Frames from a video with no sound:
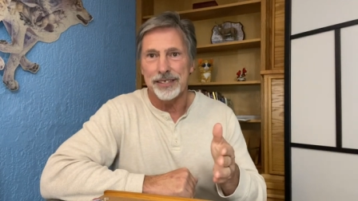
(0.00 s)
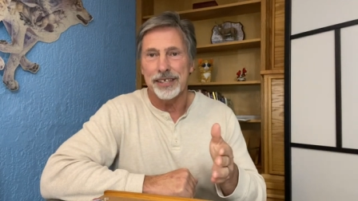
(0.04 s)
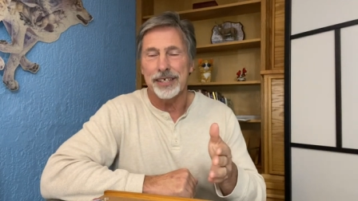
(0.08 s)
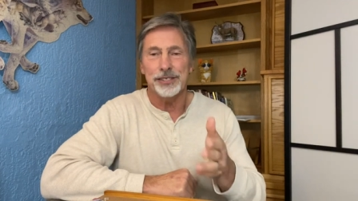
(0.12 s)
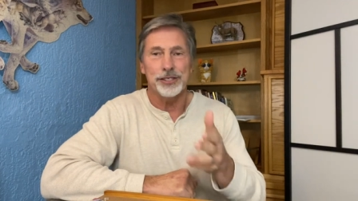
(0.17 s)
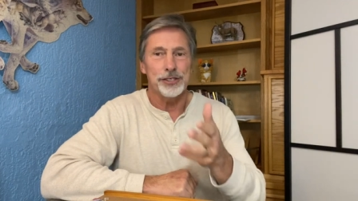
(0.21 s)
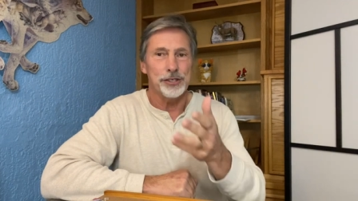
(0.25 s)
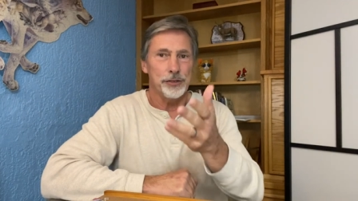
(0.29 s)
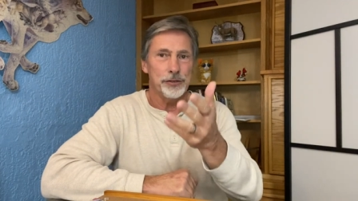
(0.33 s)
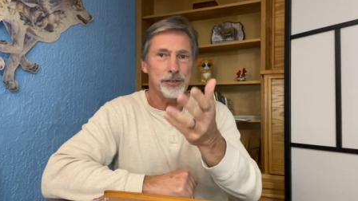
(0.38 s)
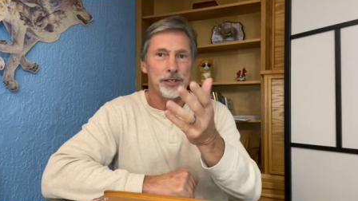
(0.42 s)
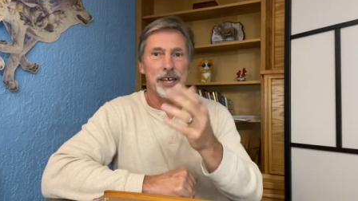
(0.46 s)

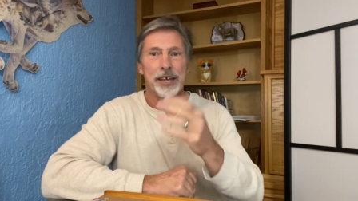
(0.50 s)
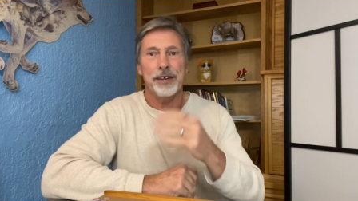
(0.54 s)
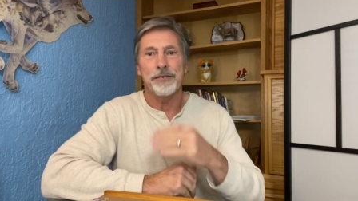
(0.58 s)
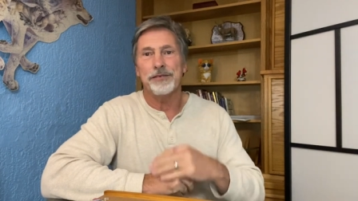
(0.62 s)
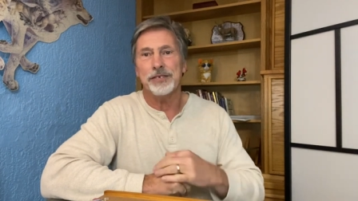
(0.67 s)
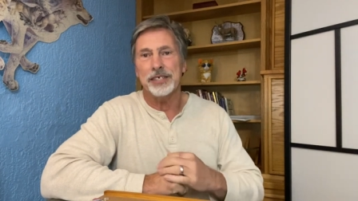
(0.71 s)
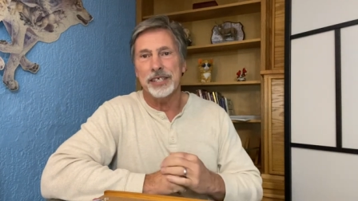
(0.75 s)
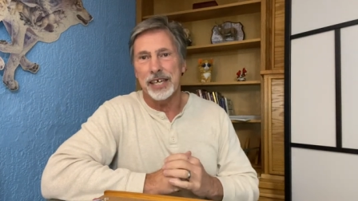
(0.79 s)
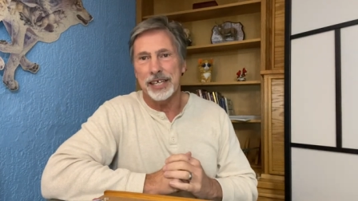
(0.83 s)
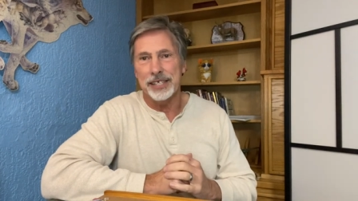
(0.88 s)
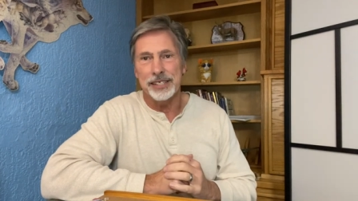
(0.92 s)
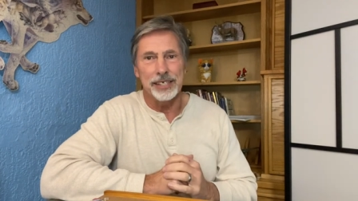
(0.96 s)
So the
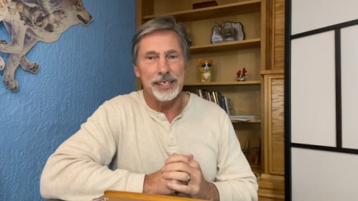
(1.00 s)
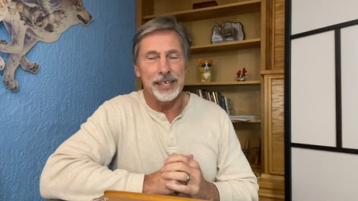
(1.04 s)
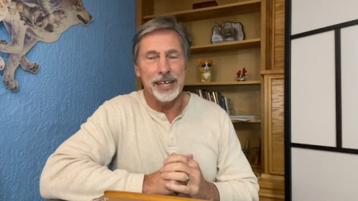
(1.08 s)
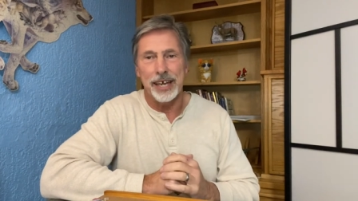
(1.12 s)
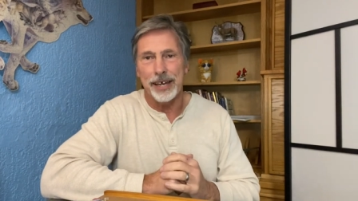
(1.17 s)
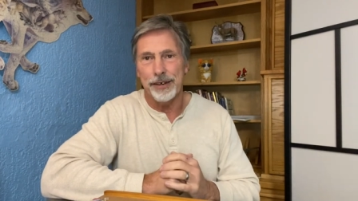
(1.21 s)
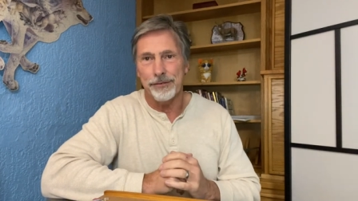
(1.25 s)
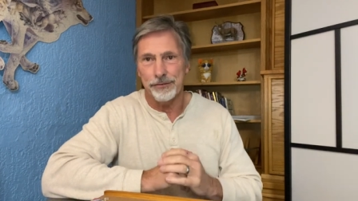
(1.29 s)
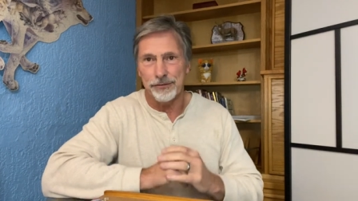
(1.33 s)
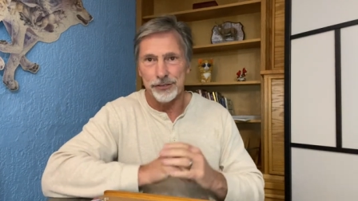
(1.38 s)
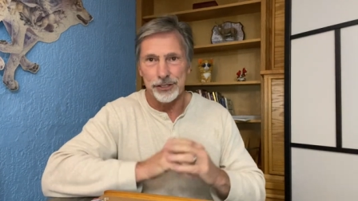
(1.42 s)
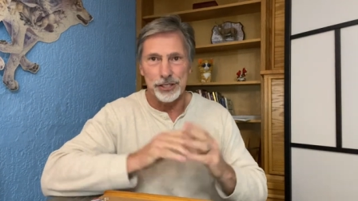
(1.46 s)
FDA did
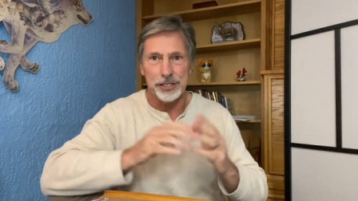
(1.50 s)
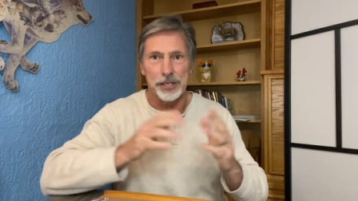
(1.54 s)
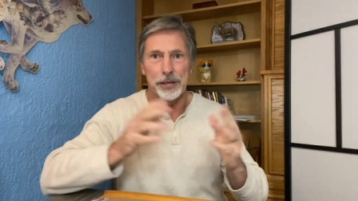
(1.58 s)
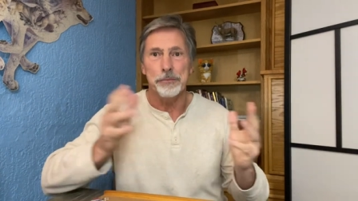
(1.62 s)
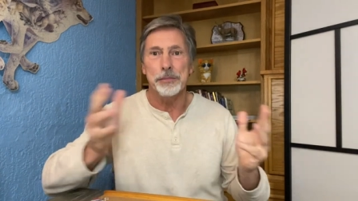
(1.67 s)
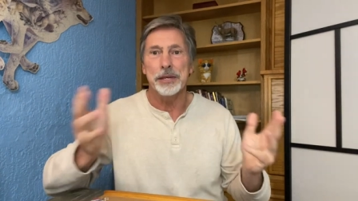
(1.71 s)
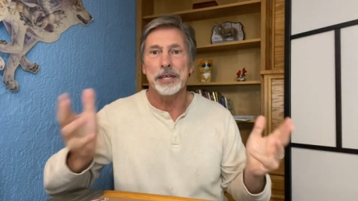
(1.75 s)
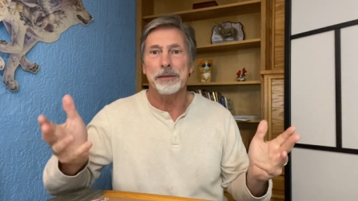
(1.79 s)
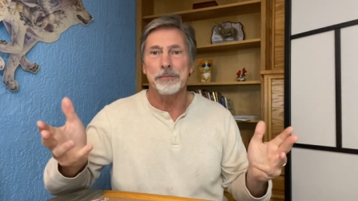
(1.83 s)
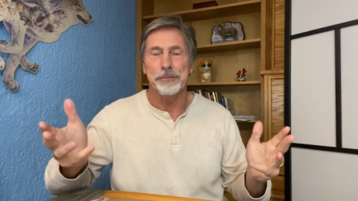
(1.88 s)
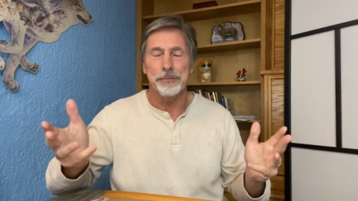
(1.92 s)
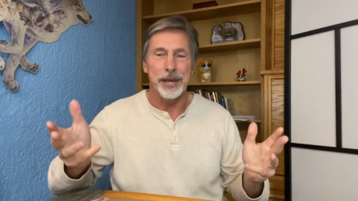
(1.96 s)
have some
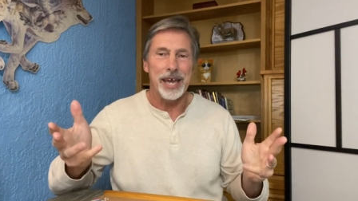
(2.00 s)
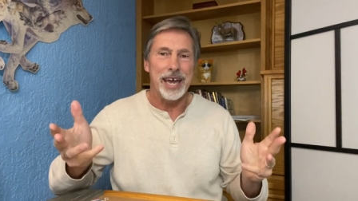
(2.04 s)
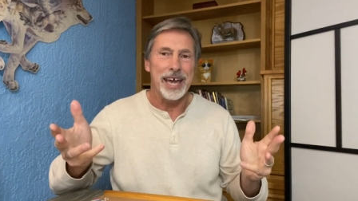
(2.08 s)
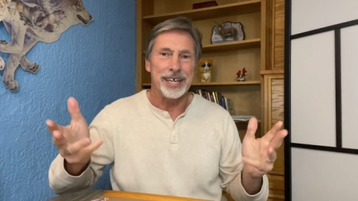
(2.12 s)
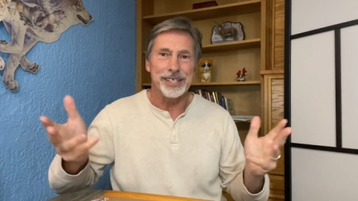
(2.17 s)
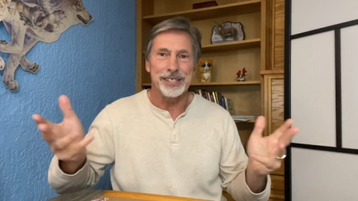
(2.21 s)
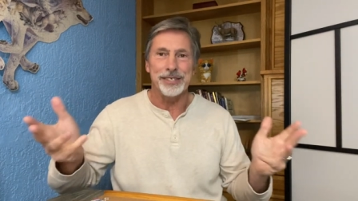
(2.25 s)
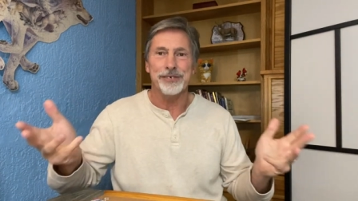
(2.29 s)
impact,